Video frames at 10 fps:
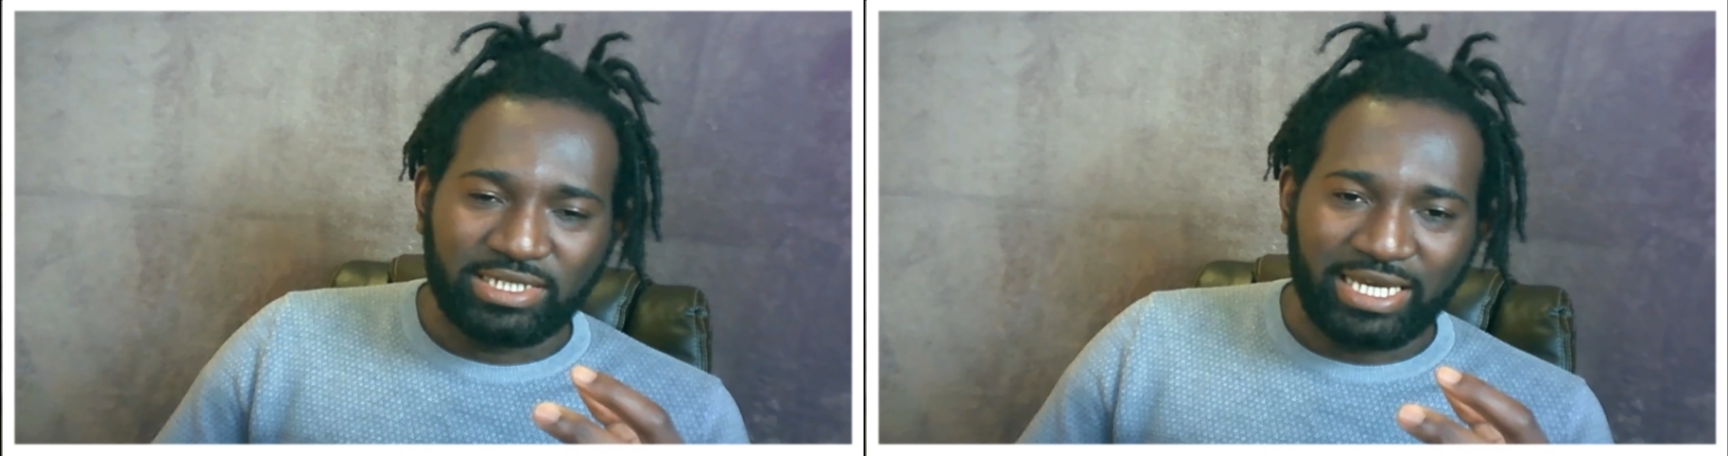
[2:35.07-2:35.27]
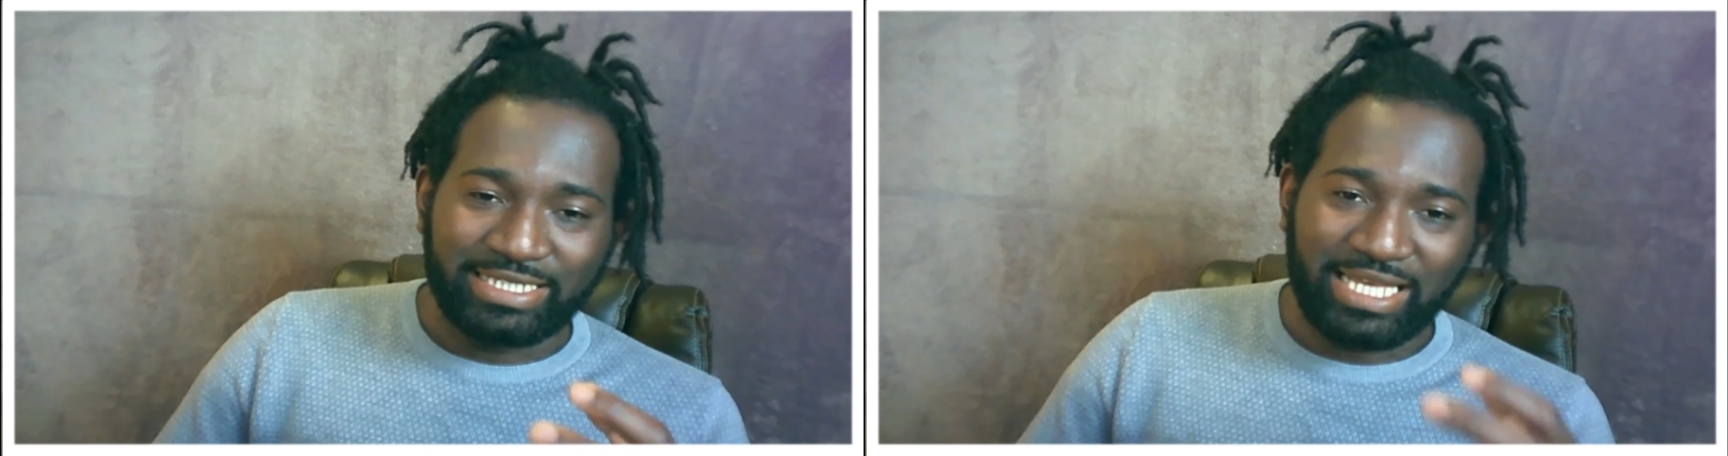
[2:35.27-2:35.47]

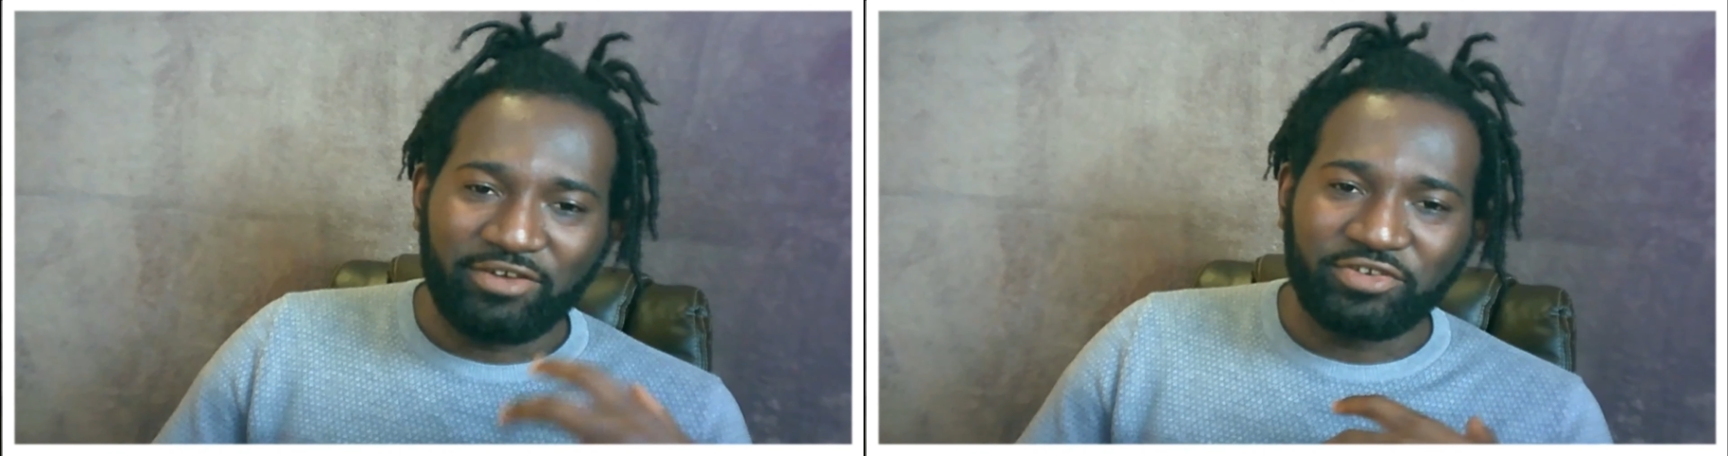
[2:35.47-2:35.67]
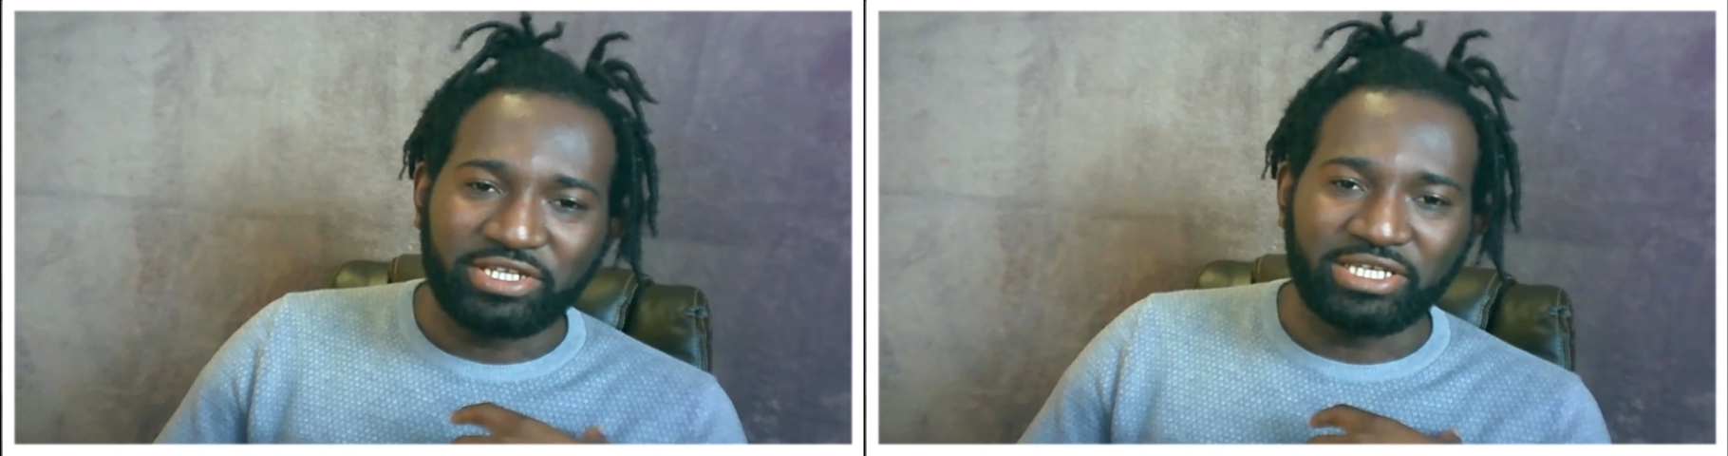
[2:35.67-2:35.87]
as
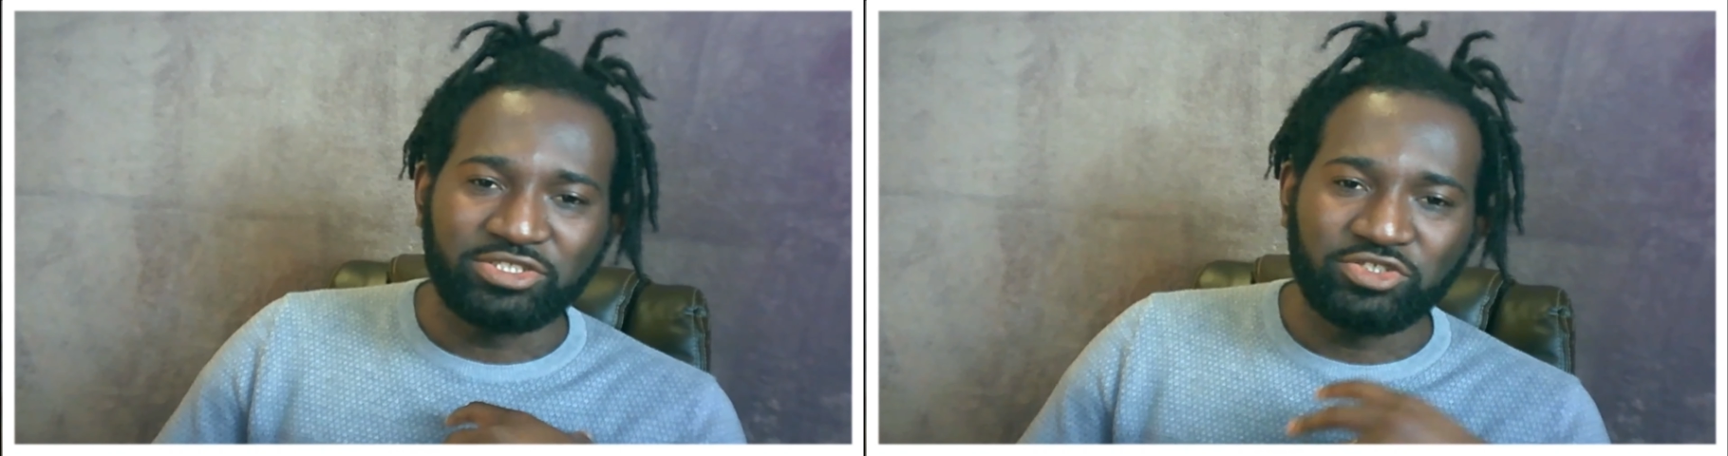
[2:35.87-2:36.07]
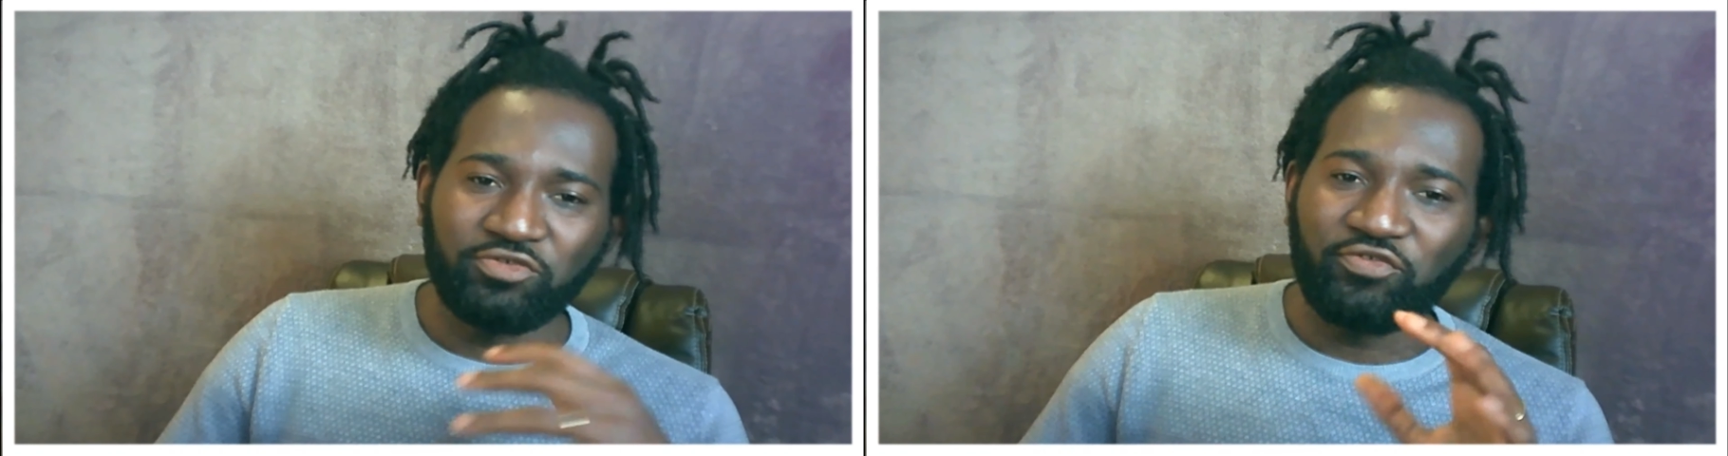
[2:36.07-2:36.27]
African
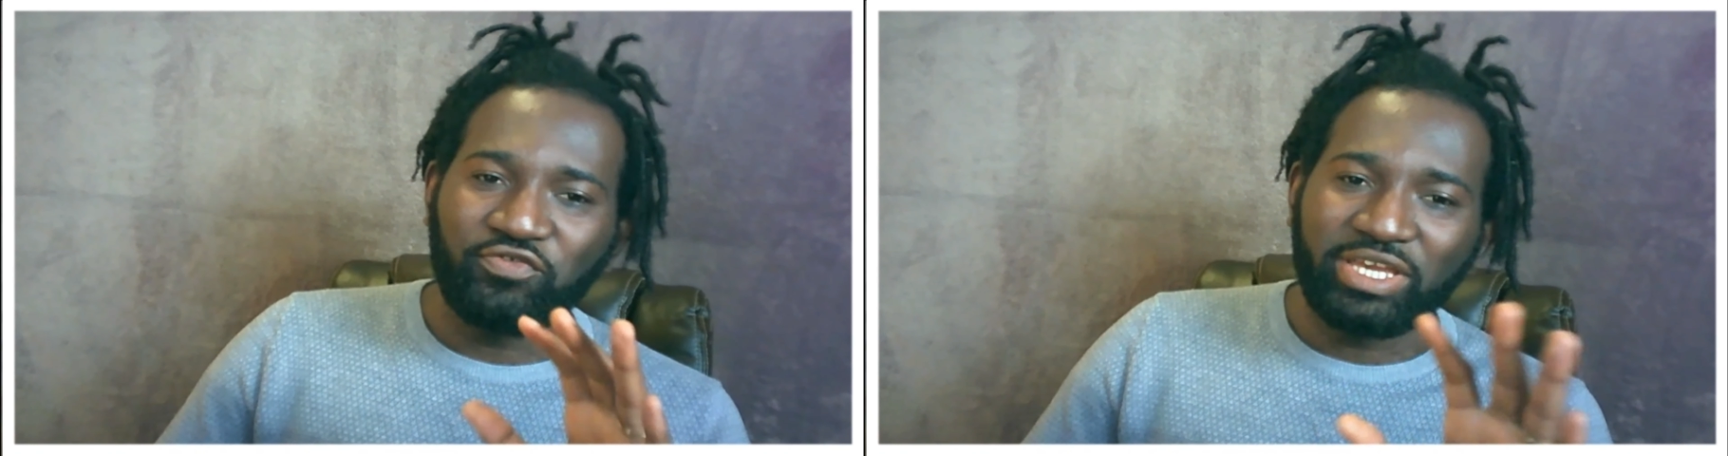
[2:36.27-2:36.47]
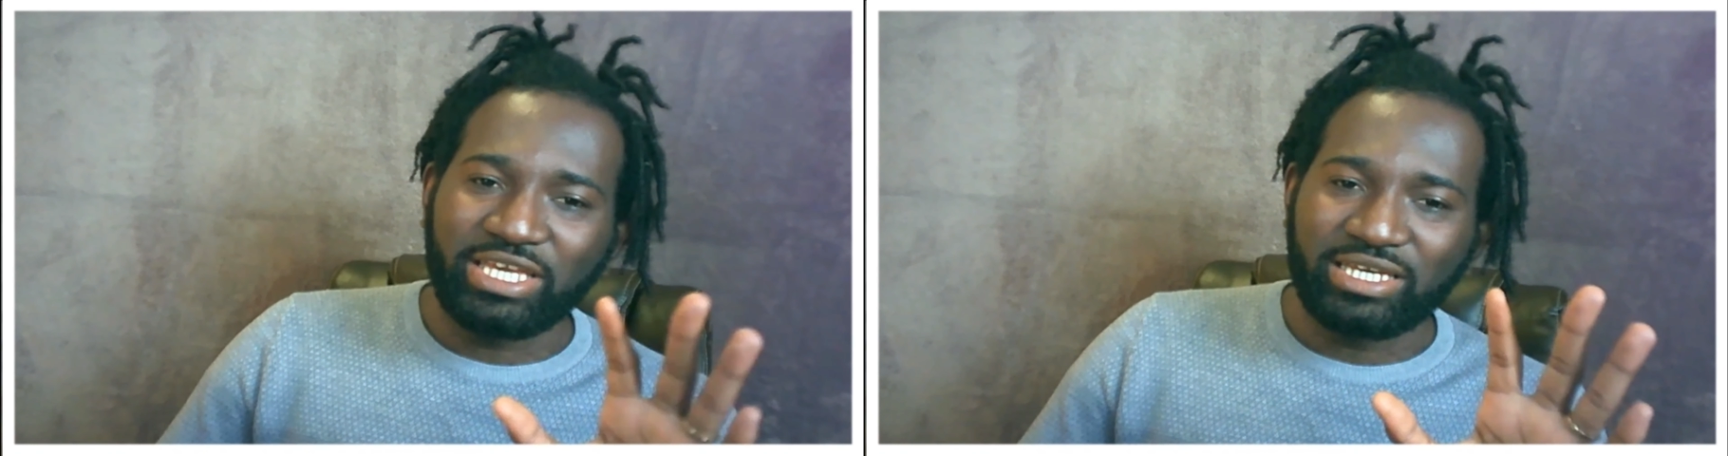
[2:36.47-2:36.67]
to
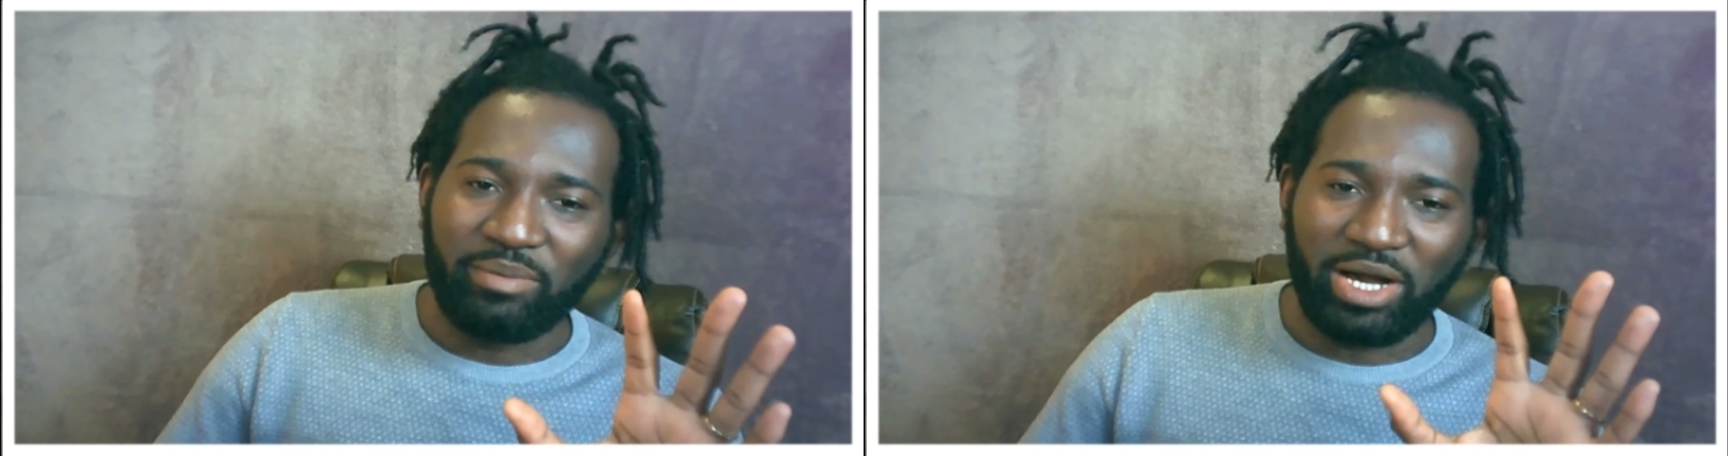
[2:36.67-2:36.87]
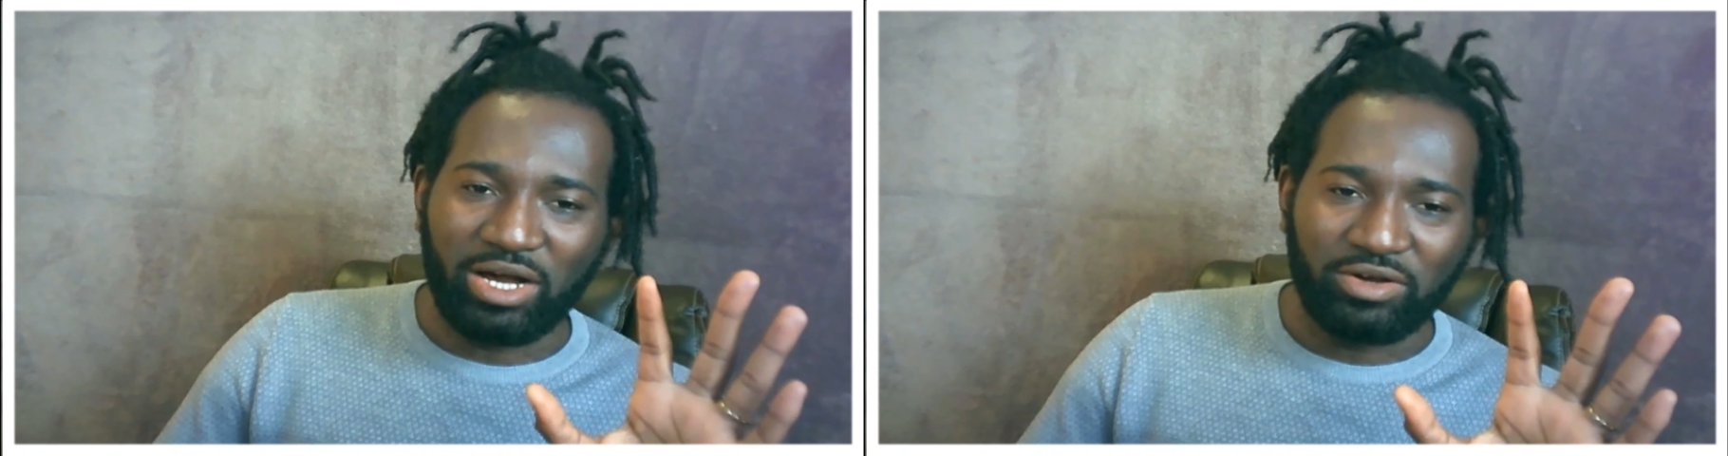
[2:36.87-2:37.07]
think
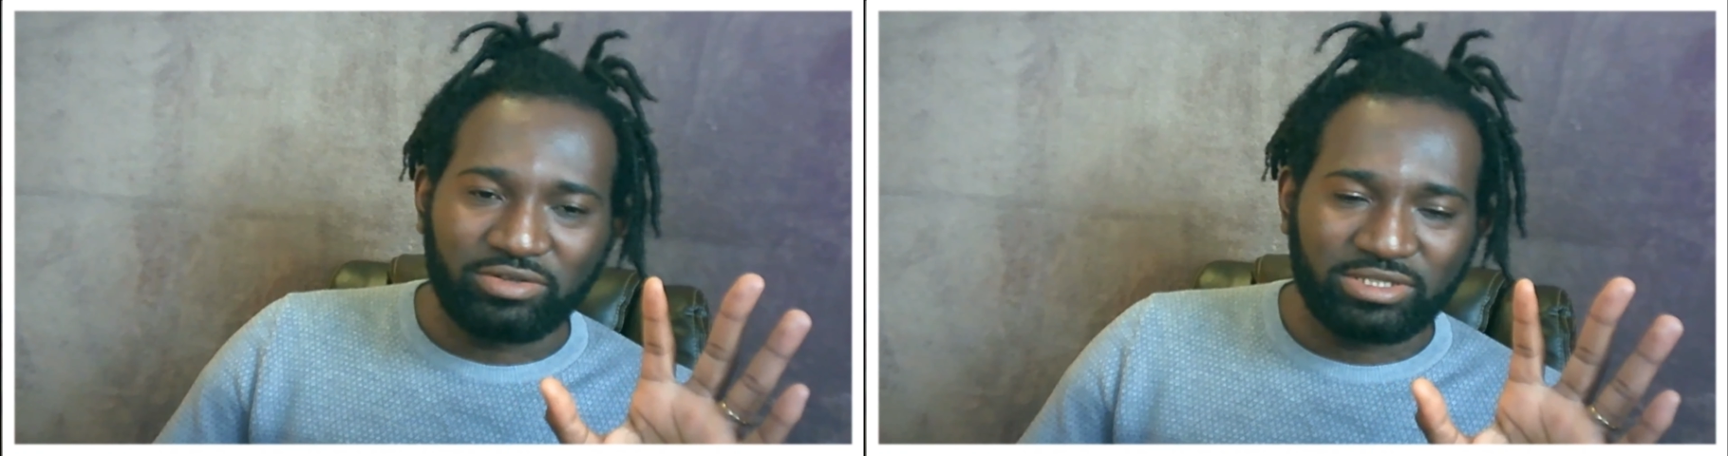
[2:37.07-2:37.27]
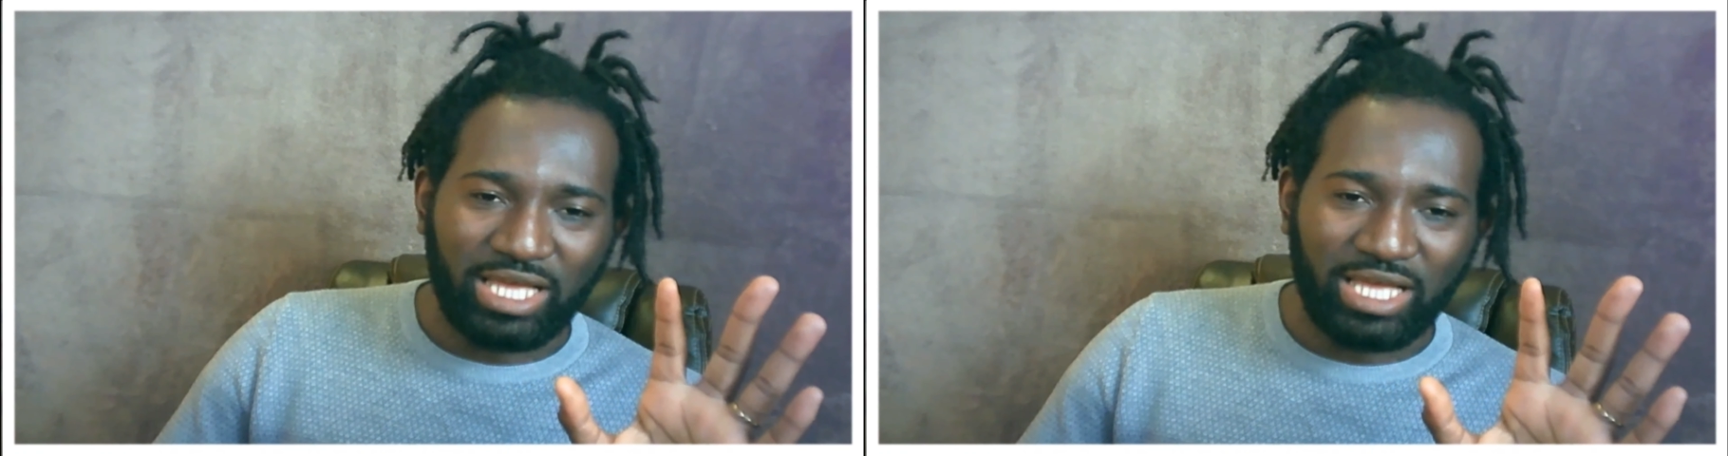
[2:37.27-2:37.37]
about